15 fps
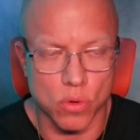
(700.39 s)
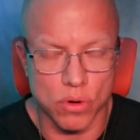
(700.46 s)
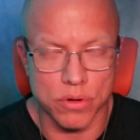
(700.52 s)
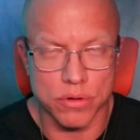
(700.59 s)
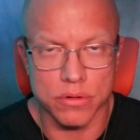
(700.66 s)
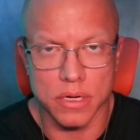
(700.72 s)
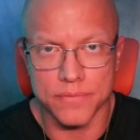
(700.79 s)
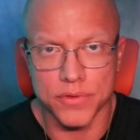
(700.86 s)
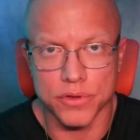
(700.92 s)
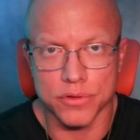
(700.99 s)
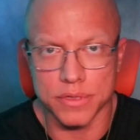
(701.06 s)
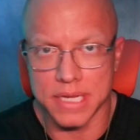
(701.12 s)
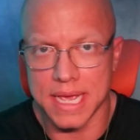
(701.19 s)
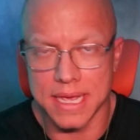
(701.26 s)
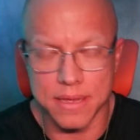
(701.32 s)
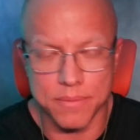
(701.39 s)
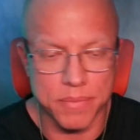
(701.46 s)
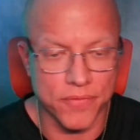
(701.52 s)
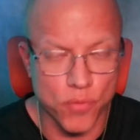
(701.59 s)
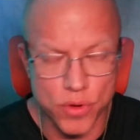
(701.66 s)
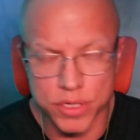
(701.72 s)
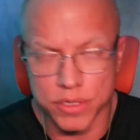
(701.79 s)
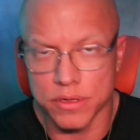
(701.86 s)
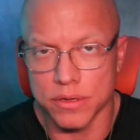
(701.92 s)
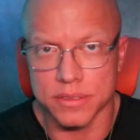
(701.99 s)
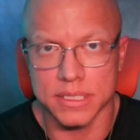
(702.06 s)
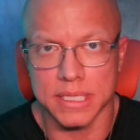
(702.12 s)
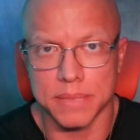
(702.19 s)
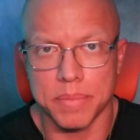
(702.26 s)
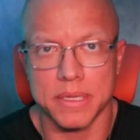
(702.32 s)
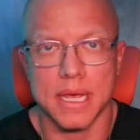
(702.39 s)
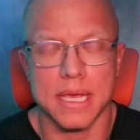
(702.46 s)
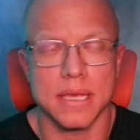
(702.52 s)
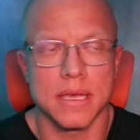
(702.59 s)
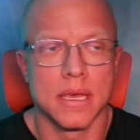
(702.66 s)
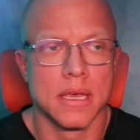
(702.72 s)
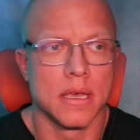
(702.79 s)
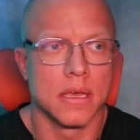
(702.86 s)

order of your day before you go to sleep at night,